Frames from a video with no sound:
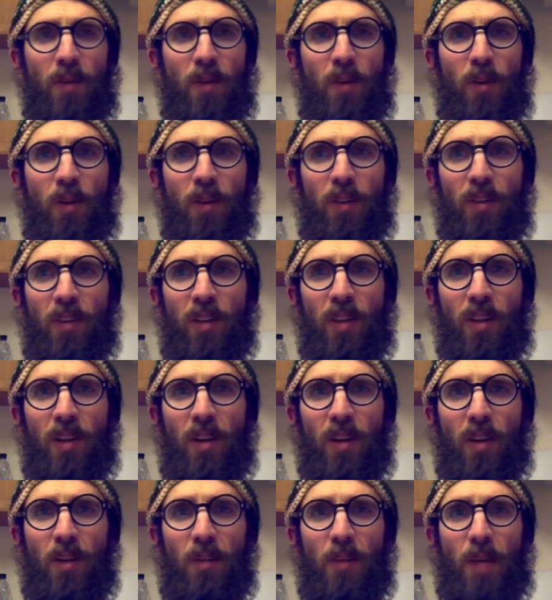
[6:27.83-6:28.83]
focusing
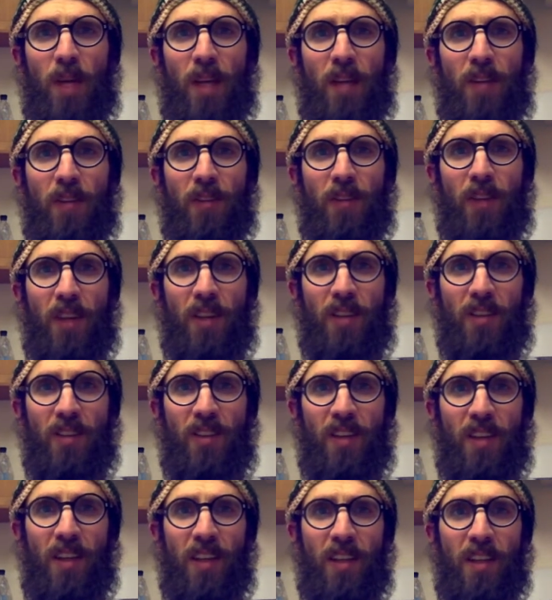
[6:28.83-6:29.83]
on
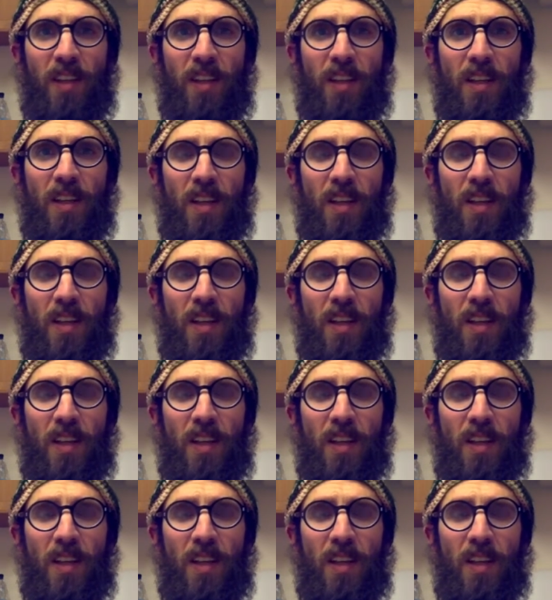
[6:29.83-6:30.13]
manifesting,